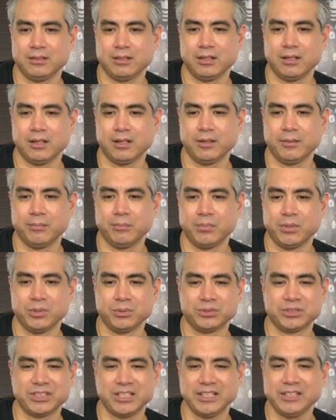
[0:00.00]

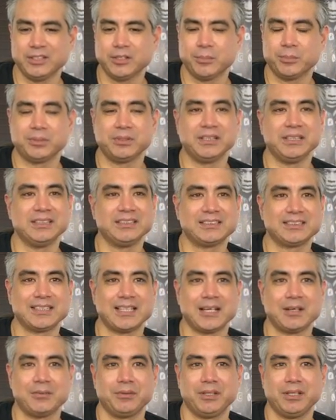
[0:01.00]
most incomplete
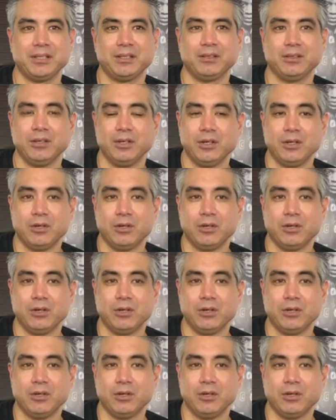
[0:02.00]
sounding